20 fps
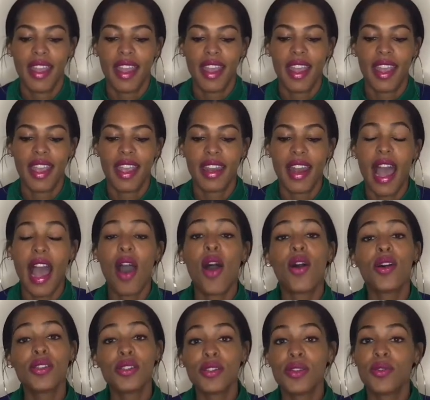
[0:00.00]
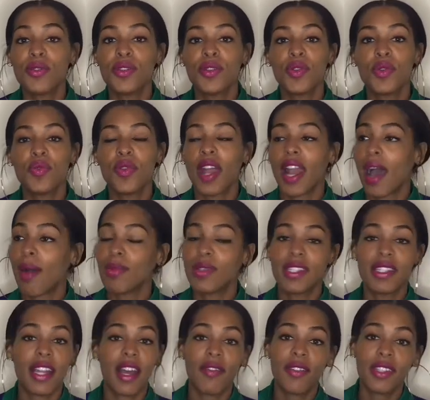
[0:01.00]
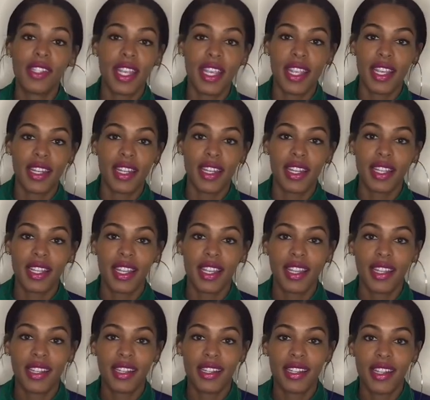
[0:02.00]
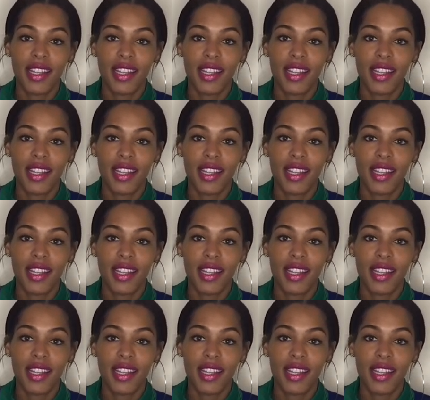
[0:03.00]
And I also knew that I was never taking it again.